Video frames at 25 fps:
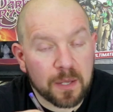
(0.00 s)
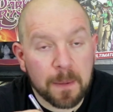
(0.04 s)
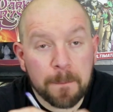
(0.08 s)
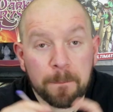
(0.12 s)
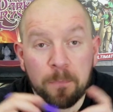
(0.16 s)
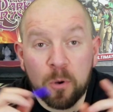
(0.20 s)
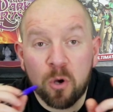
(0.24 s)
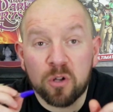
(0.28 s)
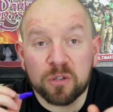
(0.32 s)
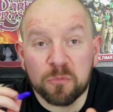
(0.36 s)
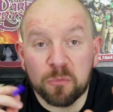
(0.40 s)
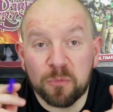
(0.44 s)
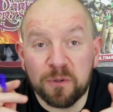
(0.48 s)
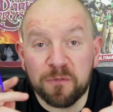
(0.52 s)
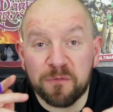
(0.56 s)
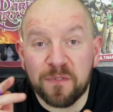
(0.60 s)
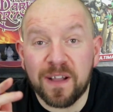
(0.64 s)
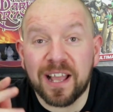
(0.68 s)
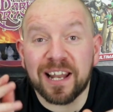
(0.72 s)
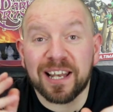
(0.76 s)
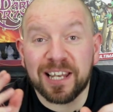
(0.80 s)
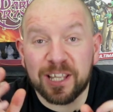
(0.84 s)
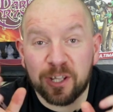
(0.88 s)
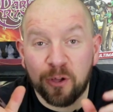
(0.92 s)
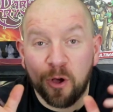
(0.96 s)
But we
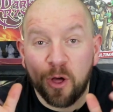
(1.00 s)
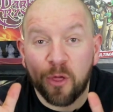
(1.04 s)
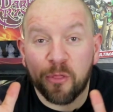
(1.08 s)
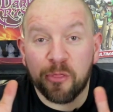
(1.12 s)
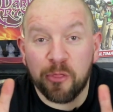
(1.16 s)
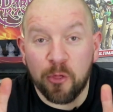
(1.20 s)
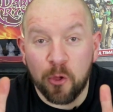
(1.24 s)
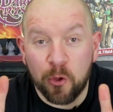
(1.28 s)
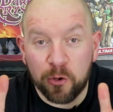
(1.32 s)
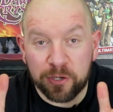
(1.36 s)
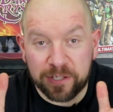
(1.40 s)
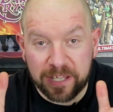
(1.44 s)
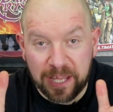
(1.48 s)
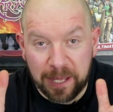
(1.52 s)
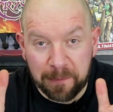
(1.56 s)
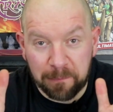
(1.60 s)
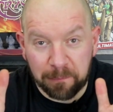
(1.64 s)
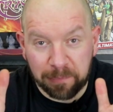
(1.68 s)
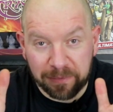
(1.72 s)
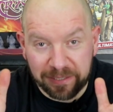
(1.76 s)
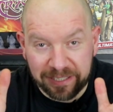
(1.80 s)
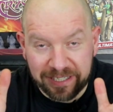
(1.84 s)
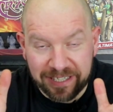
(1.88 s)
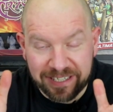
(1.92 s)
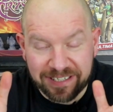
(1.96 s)
finally got a 3rd game
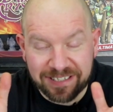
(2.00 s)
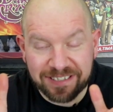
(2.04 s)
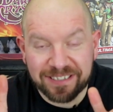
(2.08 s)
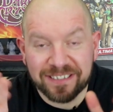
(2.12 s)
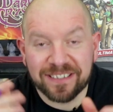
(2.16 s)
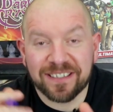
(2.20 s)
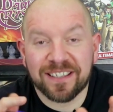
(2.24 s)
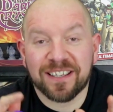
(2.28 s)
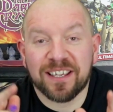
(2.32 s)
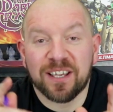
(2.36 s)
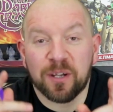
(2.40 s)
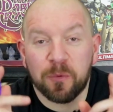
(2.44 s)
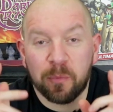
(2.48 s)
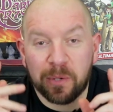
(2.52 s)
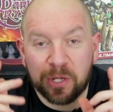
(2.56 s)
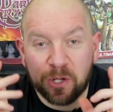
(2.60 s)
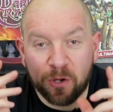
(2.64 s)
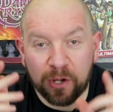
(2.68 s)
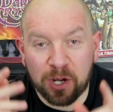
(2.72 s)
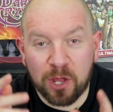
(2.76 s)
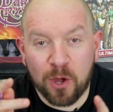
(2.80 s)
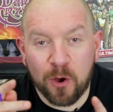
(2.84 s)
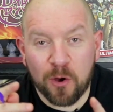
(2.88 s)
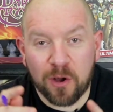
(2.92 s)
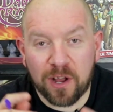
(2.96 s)
played. We
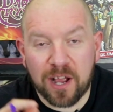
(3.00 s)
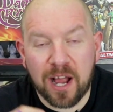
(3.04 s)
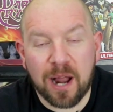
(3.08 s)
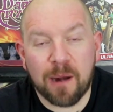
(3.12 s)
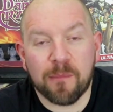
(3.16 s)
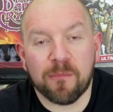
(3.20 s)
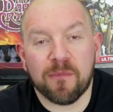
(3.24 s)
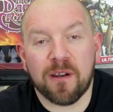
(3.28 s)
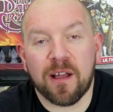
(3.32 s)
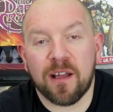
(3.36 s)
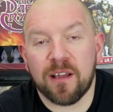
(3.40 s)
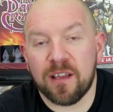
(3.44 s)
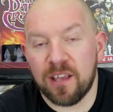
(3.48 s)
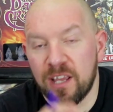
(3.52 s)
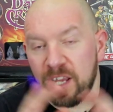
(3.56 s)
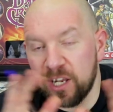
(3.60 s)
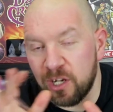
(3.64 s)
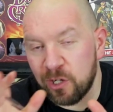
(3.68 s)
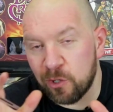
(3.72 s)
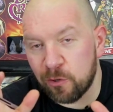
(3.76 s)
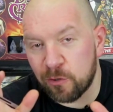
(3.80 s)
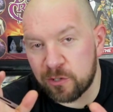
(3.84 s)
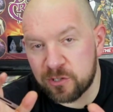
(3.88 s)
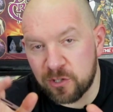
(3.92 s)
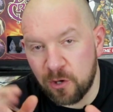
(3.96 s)
got it on camera. It
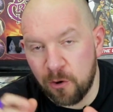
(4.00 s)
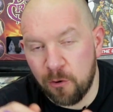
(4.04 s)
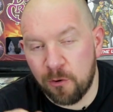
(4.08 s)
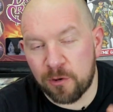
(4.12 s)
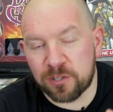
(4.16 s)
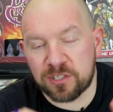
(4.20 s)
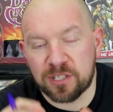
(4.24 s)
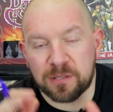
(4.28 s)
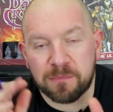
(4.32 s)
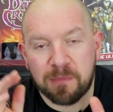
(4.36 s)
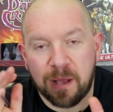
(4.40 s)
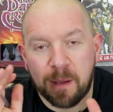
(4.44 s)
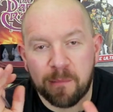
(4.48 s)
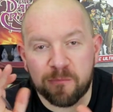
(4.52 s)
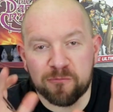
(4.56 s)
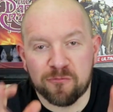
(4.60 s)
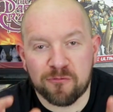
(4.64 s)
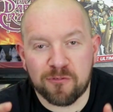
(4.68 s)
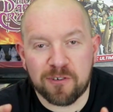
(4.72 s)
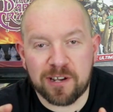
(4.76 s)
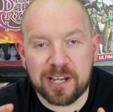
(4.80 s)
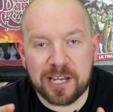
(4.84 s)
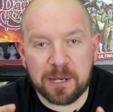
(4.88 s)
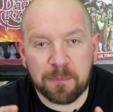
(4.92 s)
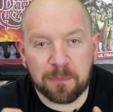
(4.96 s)
looks awesome. I'm
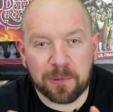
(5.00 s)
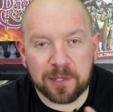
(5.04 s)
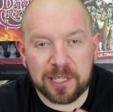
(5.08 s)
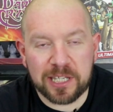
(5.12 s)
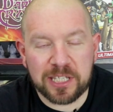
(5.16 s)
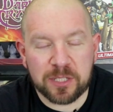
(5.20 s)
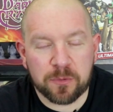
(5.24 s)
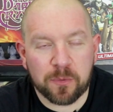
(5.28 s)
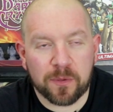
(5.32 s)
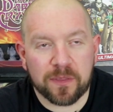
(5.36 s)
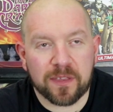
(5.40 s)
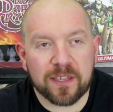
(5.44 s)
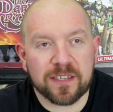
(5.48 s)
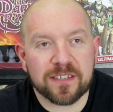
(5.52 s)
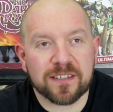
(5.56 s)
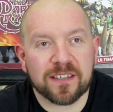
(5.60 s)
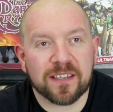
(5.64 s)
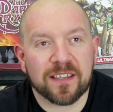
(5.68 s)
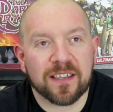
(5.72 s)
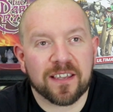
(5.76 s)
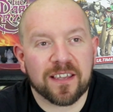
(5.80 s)
really pleased with it.